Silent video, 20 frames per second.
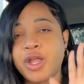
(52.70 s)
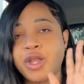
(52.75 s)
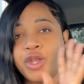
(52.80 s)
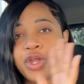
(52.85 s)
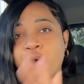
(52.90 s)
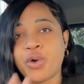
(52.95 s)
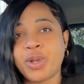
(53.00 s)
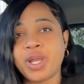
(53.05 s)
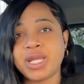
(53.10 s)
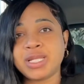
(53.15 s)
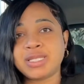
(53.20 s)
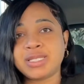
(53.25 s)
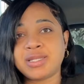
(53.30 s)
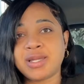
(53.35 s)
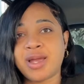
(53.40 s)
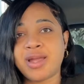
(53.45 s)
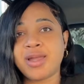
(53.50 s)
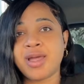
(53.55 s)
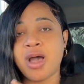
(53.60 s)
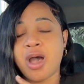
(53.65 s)
Now let's
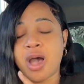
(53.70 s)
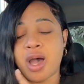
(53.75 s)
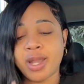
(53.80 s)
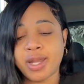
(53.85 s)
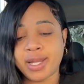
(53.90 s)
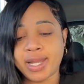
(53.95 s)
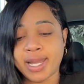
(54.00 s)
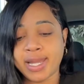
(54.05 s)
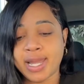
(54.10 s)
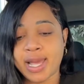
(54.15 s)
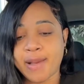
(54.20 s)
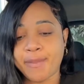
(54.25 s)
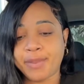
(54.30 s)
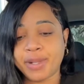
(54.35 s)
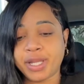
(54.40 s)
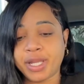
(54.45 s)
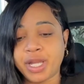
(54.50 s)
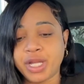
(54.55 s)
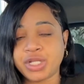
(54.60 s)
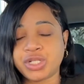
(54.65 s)
start the online
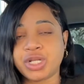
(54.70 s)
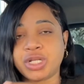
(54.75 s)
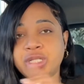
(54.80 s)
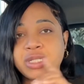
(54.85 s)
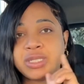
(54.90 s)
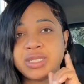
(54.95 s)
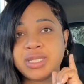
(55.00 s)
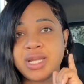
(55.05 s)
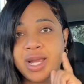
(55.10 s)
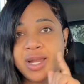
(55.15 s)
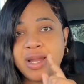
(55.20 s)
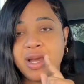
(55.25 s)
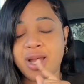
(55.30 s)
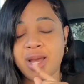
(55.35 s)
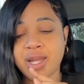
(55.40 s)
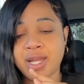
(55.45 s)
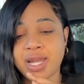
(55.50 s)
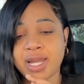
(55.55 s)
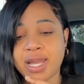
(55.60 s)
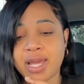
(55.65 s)
application. To start the
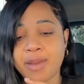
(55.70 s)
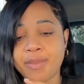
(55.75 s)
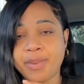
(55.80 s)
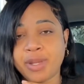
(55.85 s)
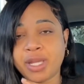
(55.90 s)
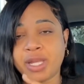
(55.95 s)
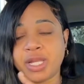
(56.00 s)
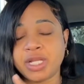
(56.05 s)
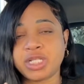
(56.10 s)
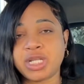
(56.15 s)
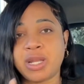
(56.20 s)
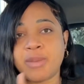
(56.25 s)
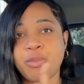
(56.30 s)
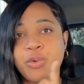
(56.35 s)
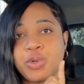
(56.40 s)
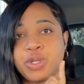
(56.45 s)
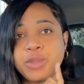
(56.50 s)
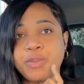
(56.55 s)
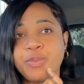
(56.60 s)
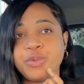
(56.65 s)
online application, I'm
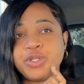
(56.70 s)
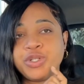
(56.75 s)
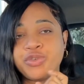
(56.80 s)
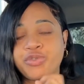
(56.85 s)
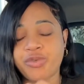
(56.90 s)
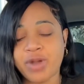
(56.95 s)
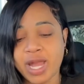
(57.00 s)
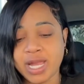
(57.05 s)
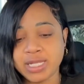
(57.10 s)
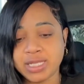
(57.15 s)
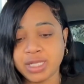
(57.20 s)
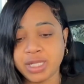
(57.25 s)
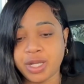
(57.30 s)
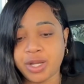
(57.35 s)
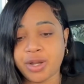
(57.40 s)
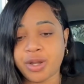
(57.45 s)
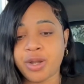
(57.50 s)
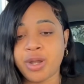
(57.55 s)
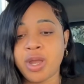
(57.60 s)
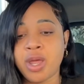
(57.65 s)
going to put it right
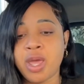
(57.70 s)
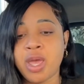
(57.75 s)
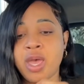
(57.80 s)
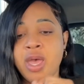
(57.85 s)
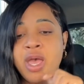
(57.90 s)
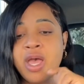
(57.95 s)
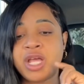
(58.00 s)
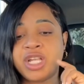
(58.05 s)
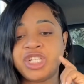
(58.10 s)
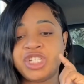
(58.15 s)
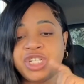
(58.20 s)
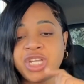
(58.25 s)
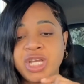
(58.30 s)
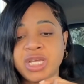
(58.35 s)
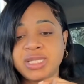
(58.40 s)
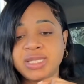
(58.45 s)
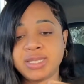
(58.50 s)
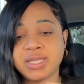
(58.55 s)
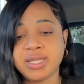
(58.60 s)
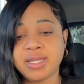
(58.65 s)
here,
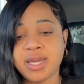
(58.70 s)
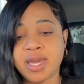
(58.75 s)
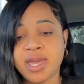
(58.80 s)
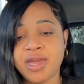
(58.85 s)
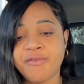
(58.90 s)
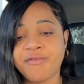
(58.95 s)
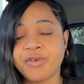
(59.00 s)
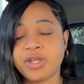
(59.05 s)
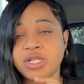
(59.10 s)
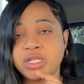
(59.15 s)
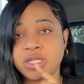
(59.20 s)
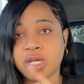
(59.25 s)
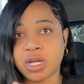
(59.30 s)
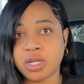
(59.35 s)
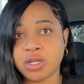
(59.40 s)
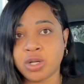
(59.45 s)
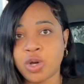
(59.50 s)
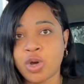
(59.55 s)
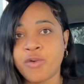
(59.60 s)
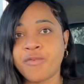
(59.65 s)
jcf.gov.jm.
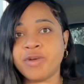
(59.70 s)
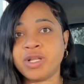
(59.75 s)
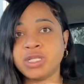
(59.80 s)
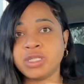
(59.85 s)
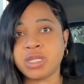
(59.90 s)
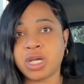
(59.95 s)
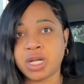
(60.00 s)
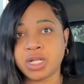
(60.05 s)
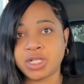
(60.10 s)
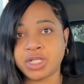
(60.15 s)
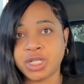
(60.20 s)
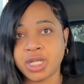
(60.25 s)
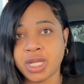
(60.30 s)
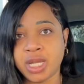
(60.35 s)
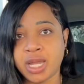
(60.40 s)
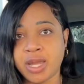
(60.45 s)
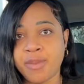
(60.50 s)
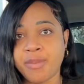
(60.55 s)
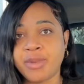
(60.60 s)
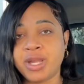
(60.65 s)

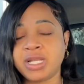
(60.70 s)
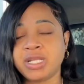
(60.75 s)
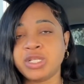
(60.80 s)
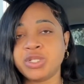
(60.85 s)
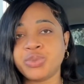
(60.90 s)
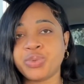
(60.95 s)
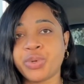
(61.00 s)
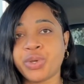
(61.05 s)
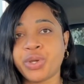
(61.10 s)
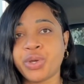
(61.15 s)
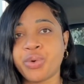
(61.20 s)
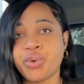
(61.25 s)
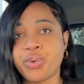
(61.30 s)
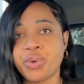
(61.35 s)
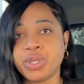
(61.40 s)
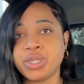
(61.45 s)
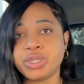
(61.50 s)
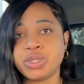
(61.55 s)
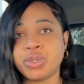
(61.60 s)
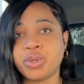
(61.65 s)
that is where you're
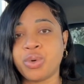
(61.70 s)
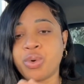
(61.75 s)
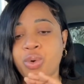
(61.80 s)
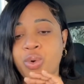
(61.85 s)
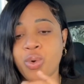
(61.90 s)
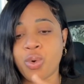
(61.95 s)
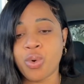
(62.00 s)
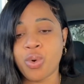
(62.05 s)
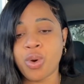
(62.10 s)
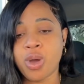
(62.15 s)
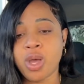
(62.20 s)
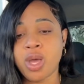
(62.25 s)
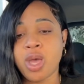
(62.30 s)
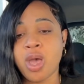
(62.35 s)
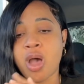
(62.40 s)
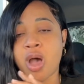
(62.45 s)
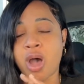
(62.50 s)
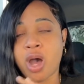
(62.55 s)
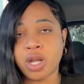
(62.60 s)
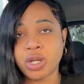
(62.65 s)
going to go
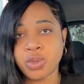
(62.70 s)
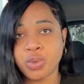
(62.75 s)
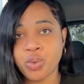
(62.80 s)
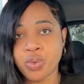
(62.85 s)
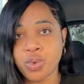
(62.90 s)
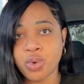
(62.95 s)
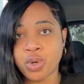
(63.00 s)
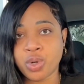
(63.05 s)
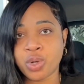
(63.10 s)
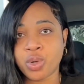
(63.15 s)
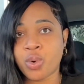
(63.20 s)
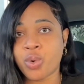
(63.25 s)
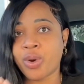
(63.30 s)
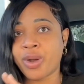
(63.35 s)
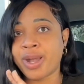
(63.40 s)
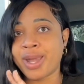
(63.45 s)
on Google or